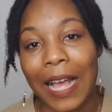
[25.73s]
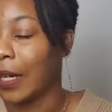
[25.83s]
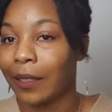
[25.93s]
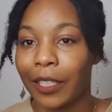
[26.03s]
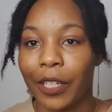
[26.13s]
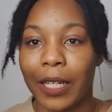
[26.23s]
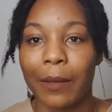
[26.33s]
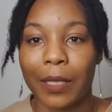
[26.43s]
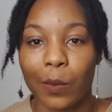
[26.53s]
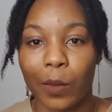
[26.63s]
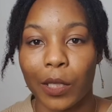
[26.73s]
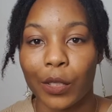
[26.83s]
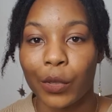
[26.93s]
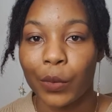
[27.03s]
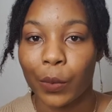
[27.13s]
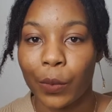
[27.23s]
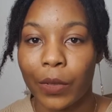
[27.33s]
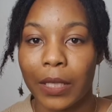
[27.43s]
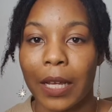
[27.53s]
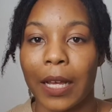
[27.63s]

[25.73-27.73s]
I'm gonna try to keep this one short.